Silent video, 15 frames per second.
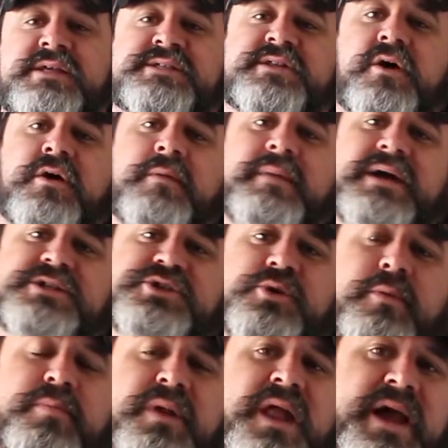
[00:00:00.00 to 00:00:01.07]
let's talk about
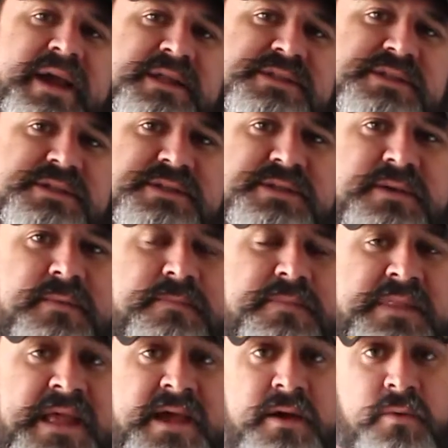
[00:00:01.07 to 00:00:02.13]
your appliances.
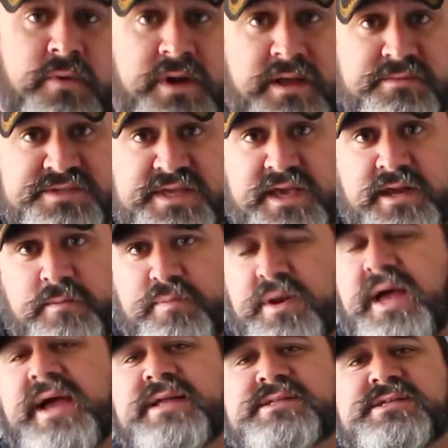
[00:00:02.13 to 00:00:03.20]
Now, when I'm saying
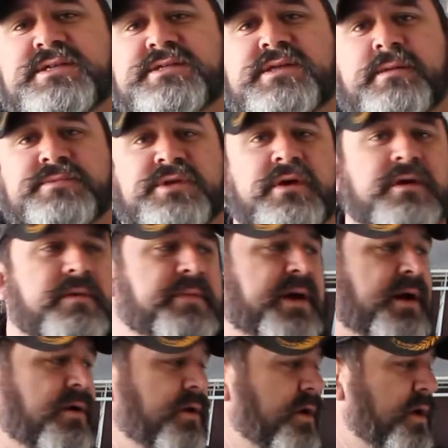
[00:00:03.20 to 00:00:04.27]
appliances, I'm talking
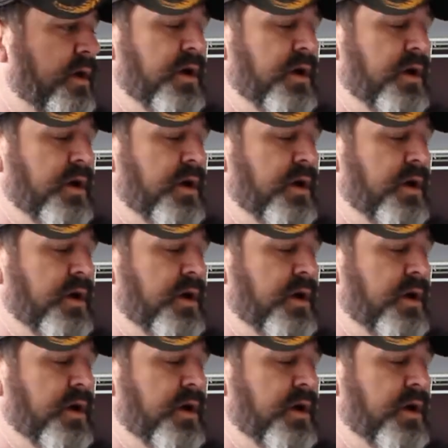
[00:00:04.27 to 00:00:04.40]
about